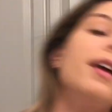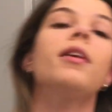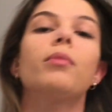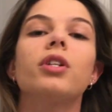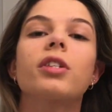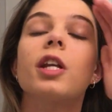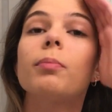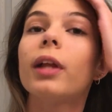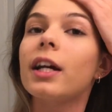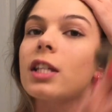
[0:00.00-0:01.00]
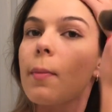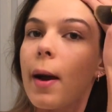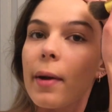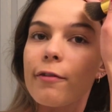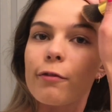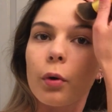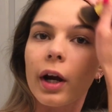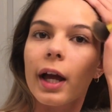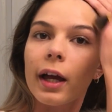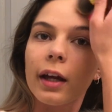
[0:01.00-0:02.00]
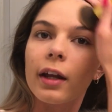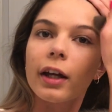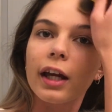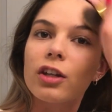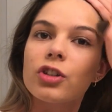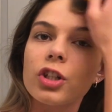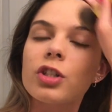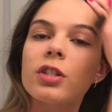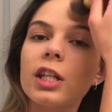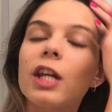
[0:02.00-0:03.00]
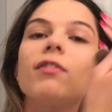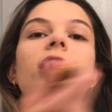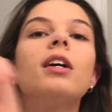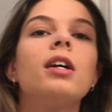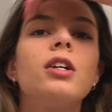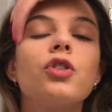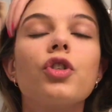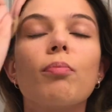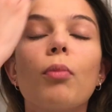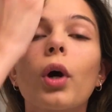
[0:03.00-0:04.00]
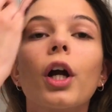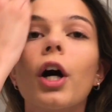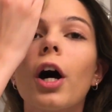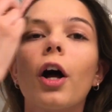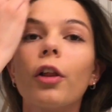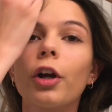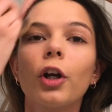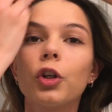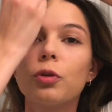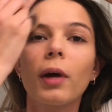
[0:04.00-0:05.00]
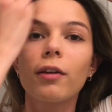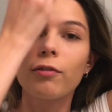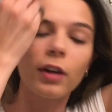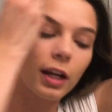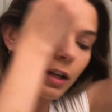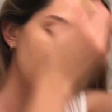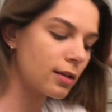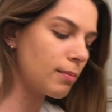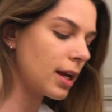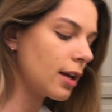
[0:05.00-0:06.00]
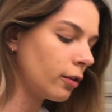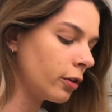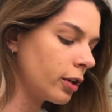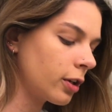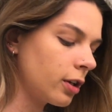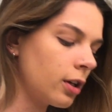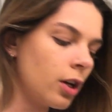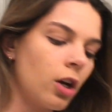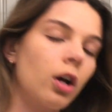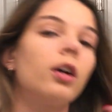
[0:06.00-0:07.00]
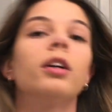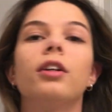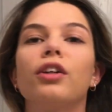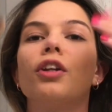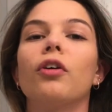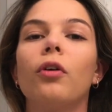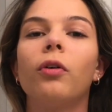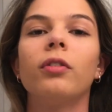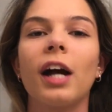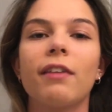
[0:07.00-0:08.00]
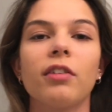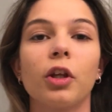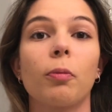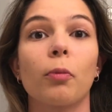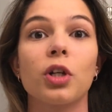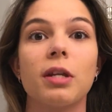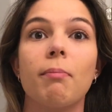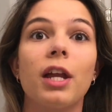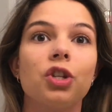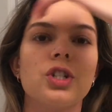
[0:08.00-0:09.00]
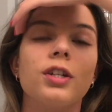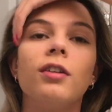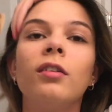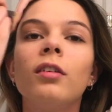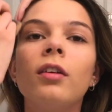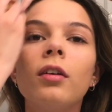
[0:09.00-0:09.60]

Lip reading: And we're just gonna apply some at my forehead, again, just to give it some more color to my face and make it look, you know, have a little more dimension.